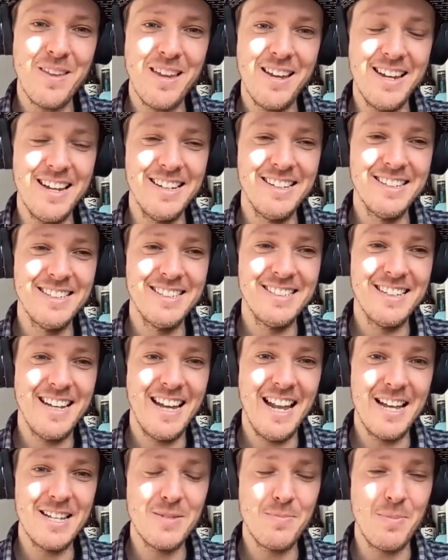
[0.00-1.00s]
Yeah,
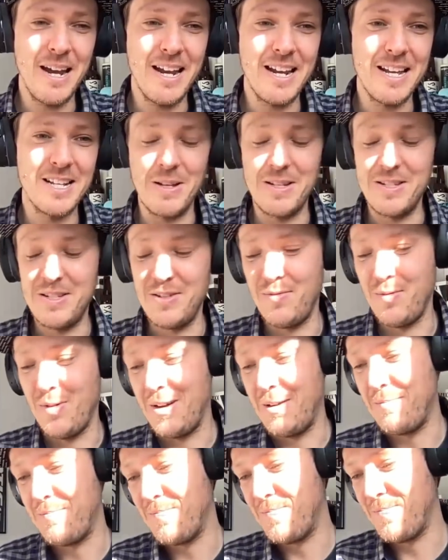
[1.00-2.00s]
I like to buy an expensive wine.